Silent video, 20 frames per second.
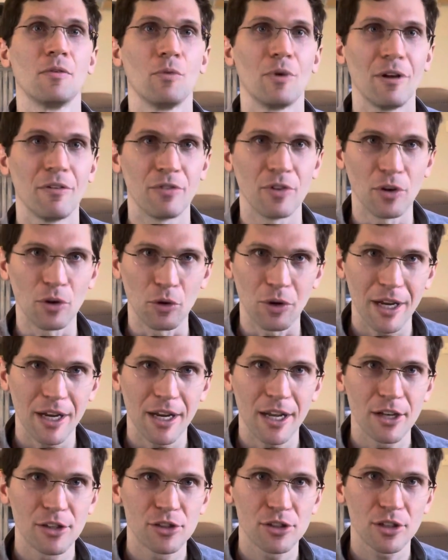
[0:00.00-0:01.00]
if you get
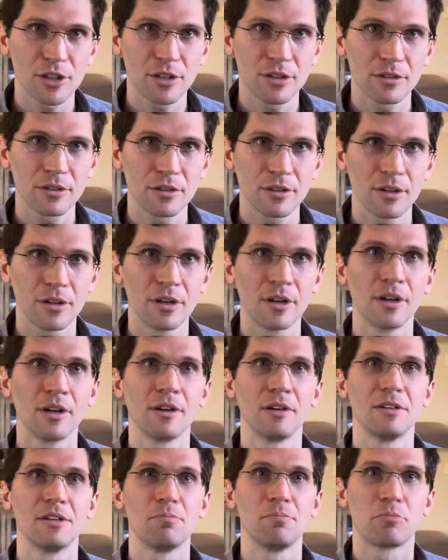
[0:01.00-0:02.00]
injured,
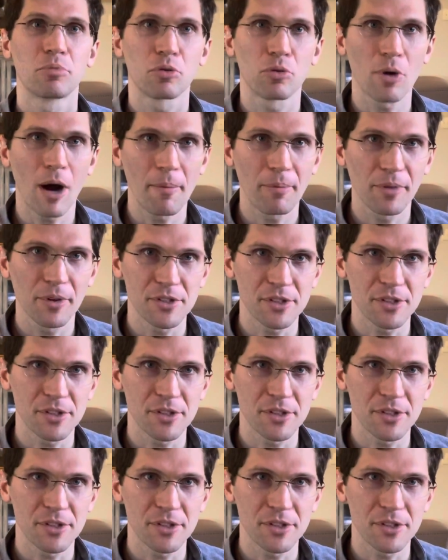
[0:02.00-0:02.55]
promptly